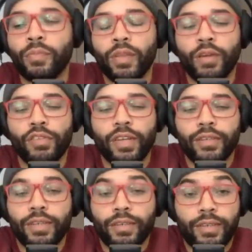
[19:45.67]
I was
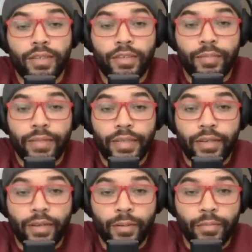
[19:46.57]
like, They look like little bitty
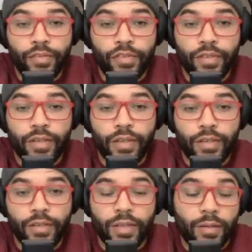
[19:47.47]
arms,
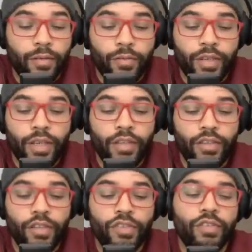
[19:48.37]
and I don't want to
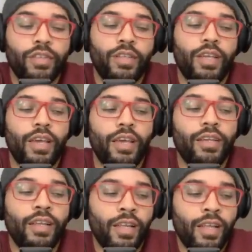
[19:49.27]
eat this.
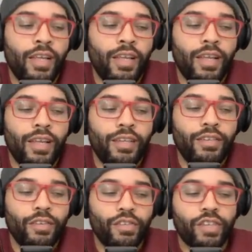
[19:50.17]
And,
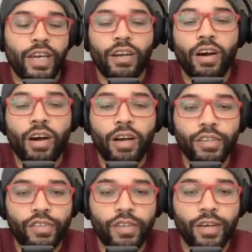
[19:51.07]
you know, it's kind of hard
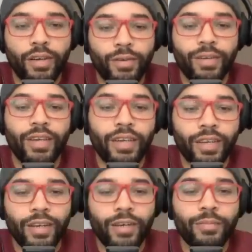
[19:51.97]
to tell a,
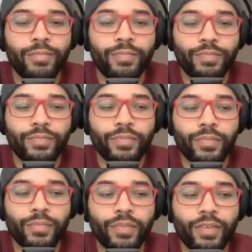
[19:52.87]
uh,
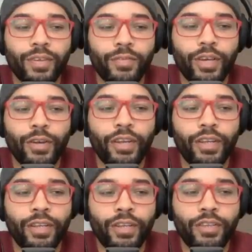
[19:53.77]
a
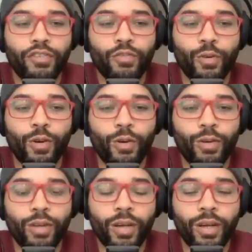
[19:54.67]
very
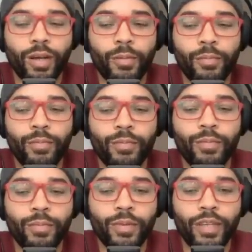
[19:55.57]
strong, um,
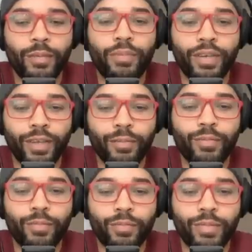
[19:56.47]
mm-hmm. independent
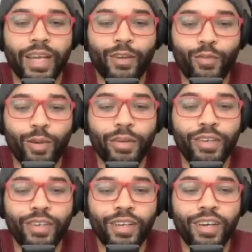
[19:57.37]
black
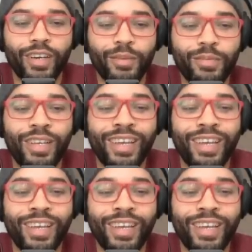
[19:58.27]
woman um,